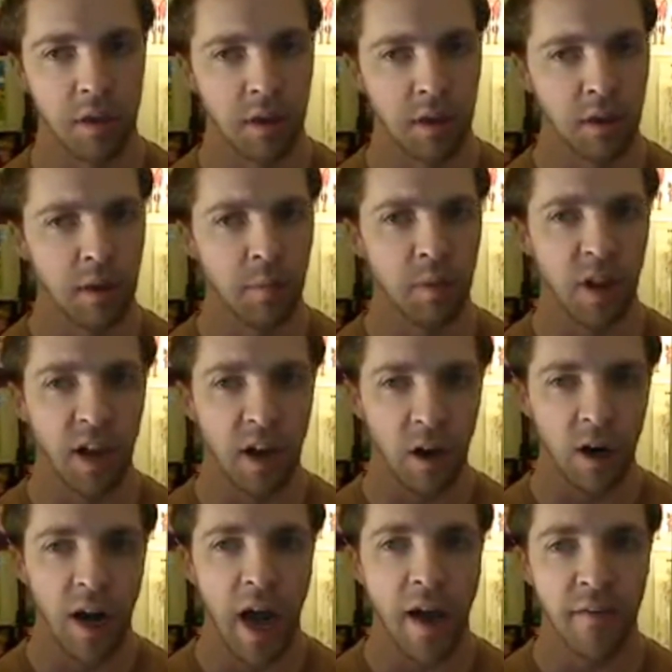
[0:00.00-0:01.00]
the
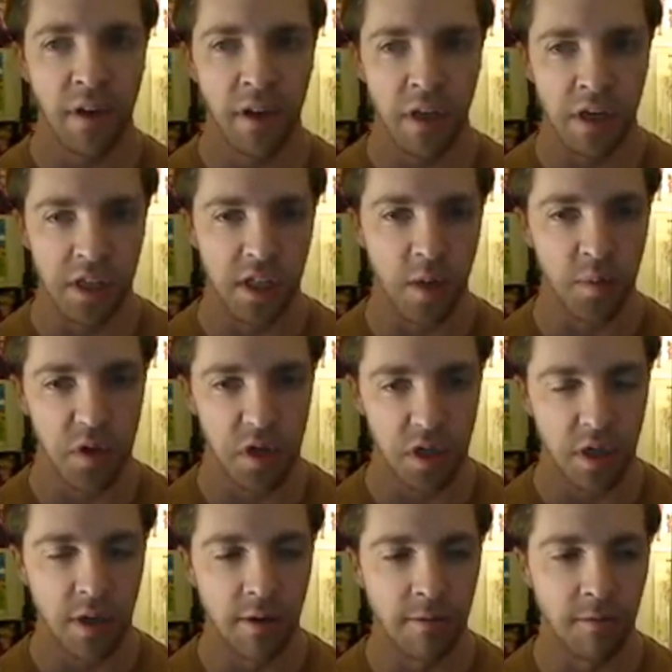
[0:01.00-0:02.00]
player having an
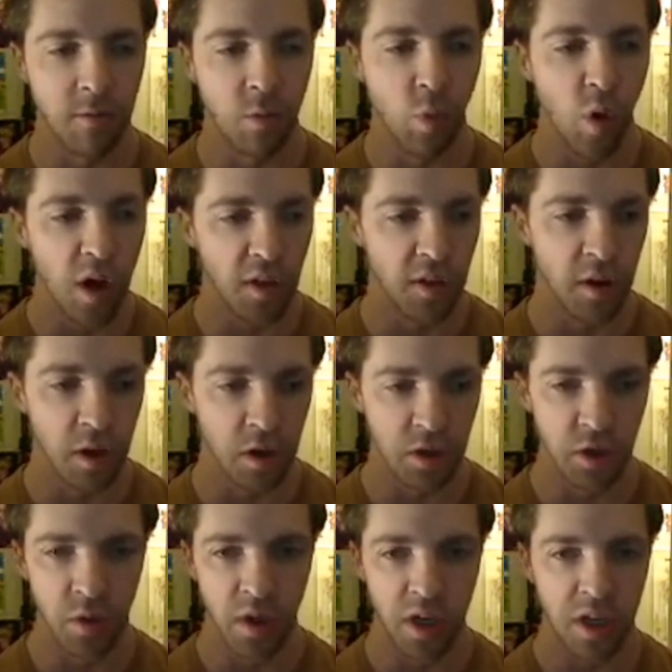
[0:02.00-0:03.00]
assumption of what they're
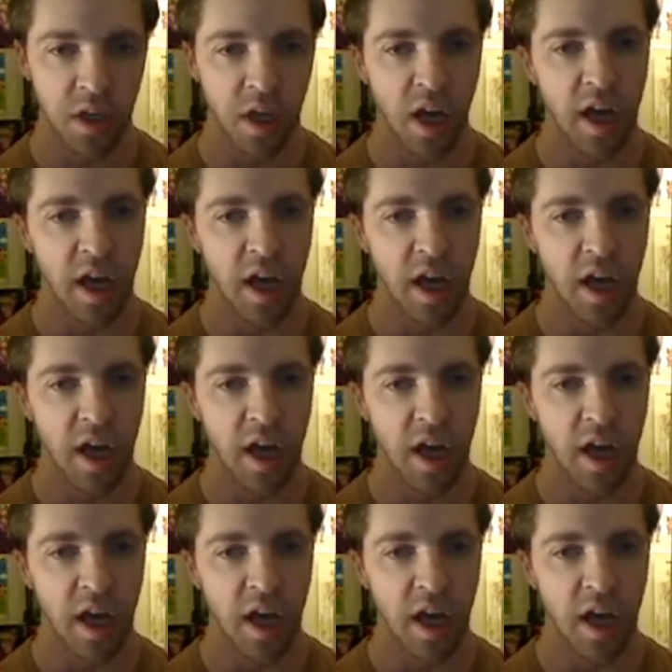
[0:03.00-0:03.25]
doing